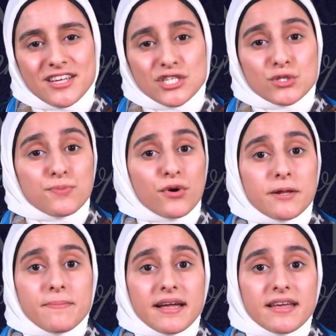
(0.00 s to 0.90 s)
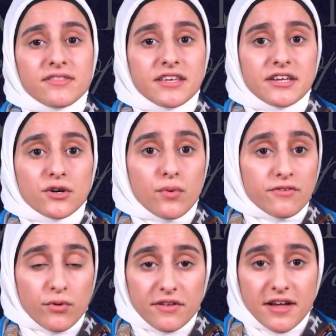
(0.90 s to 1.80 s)
She was born in Mecca in the year
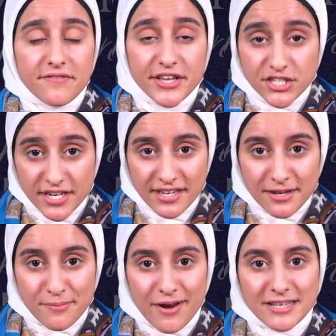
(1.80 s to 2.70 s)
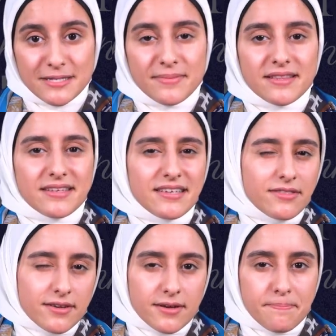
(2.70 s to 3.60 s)
145 Hijri, approximately
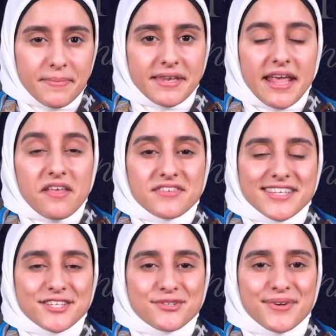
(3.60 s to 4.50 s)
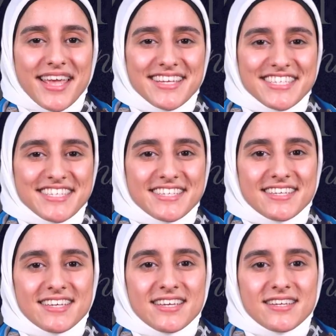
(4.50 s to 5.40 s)
in the mid-8th century AD.
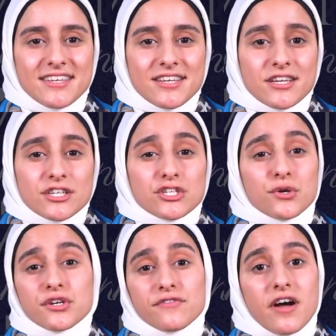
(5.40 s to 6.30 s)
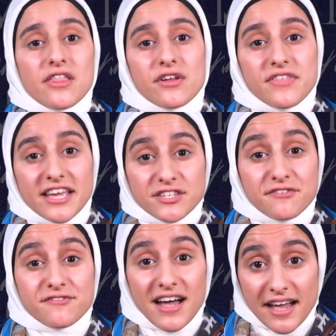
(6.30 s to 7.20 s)
She joined her father at the age of
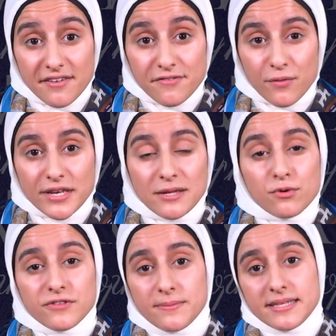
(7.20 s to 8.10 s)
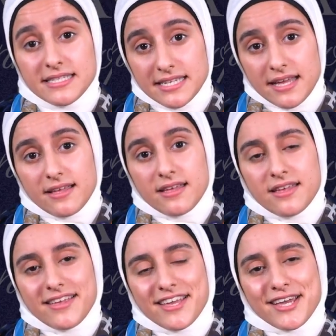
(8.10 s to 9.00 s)
5 when he moved to Medina,
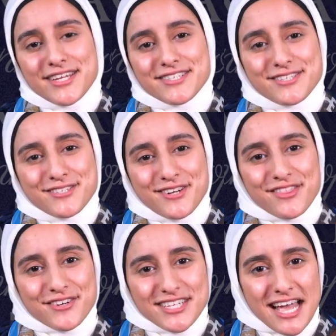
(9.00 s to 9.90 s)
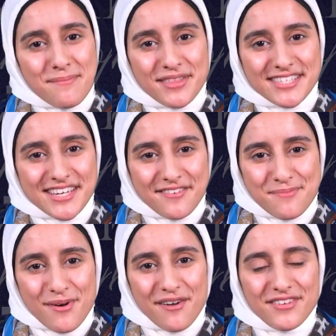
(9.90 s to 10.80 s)
and during their time in the city of
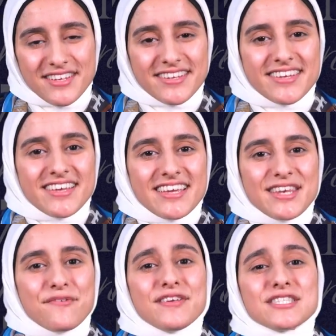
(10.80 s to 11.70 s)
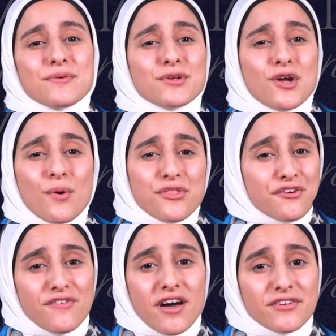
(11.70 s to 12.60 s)
the Prophet, Nafisah would go with
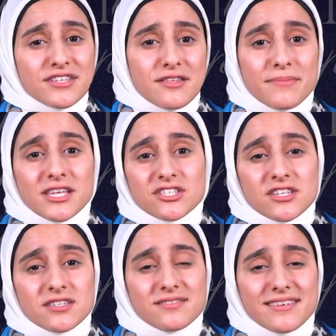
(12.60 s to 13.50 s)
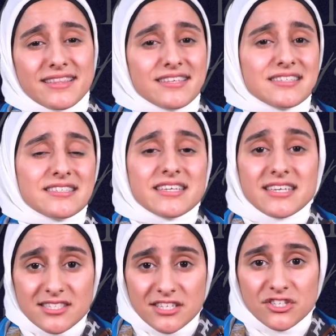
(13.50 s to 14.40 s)
her father to the masjid and listen to
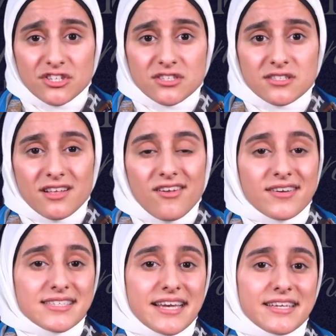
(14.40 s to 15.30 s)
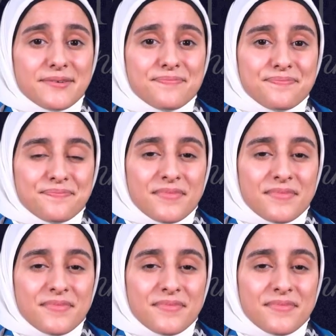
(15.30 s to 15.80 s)
his teachers alongside him.